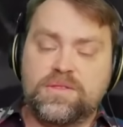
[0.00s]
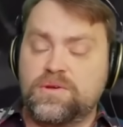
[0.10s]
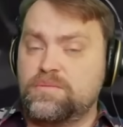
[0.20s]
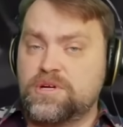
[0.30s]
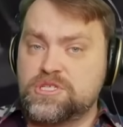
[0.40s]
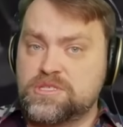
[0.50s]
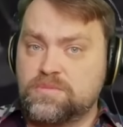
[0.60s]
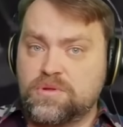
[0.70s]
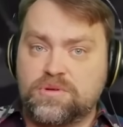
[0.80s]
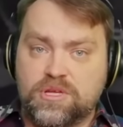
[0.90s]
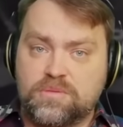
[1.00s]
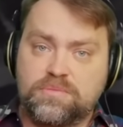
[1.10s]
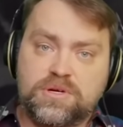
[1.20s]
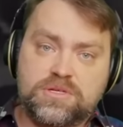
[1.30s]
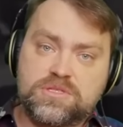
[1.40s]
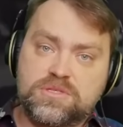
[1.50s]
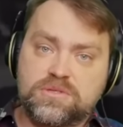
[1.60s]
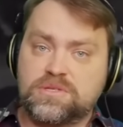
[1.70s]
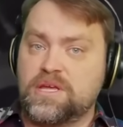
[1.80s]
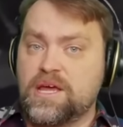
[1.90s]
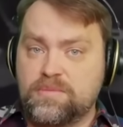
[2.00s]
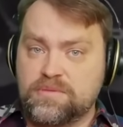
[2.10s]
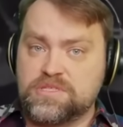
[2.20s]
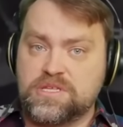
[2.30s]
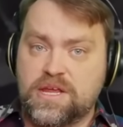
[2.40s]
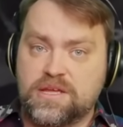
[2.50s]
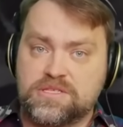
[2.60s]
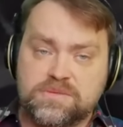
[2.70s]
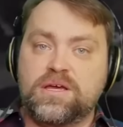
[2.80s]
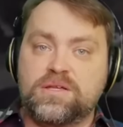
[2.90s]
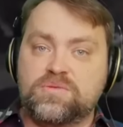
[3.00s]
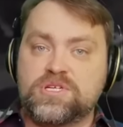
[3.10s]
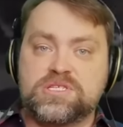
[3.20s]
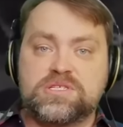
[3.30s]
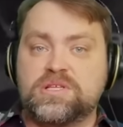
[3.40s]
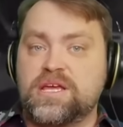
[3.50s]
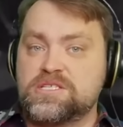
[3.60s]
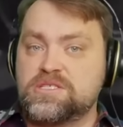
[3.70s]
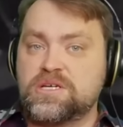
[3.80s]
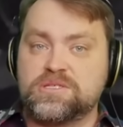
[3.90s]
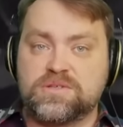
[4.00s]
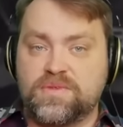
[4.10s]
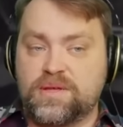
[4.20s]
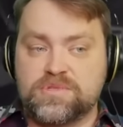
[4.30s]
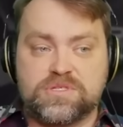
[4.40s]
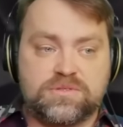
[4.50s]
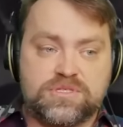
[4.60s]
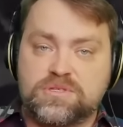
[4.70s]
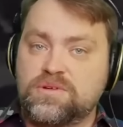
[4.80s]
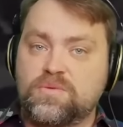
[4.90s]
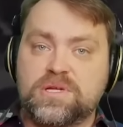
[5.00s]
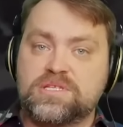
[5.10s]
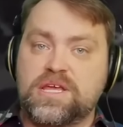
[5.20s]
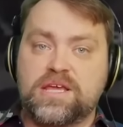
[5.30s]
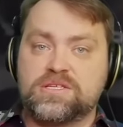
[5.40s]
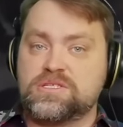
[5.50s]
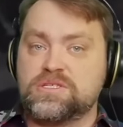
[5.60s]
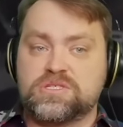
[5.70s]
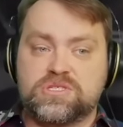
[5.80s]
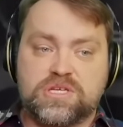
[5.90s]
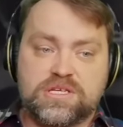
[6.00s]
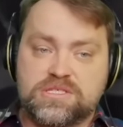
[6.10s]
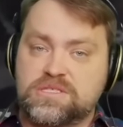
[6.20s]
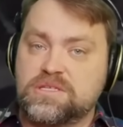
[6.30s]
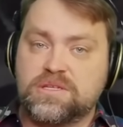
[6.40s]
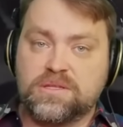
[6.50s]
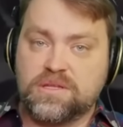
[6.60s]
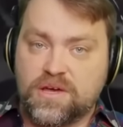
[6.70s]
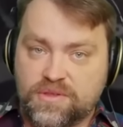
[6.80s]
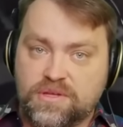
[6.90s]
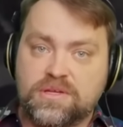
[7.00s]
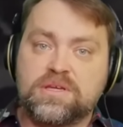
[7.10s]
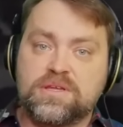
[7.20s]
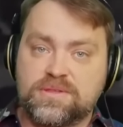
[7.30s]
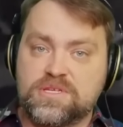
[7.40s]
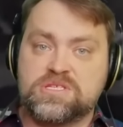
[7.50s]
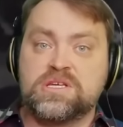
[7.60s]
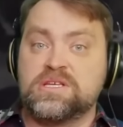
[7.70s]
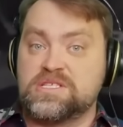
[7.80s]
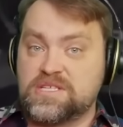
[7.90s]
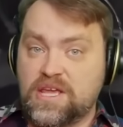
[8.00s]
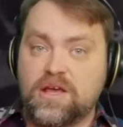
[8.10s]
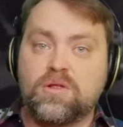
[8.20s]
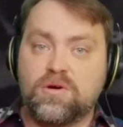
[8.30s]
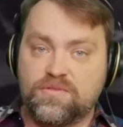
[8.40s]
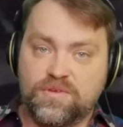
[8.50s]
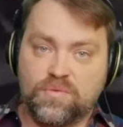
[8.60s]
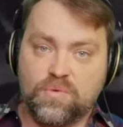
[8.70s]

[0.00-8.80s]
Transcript: and they are much smaller compared to the Abrams tanks. And Russia still has tons of them, so 31 tanks is just nothing in this scale of the